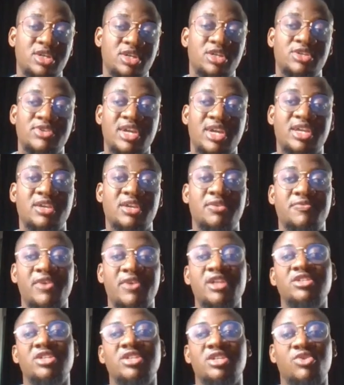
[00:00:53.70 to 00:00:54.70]
tracking
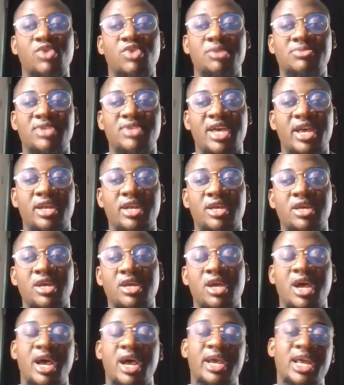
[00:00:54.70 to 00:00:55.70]
events on the website,
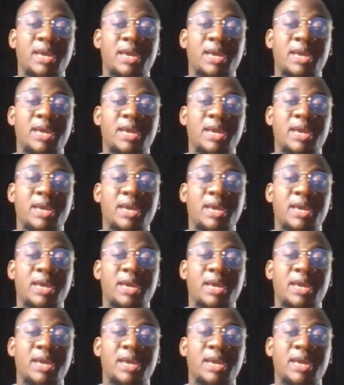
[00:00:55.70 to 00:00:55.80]
either a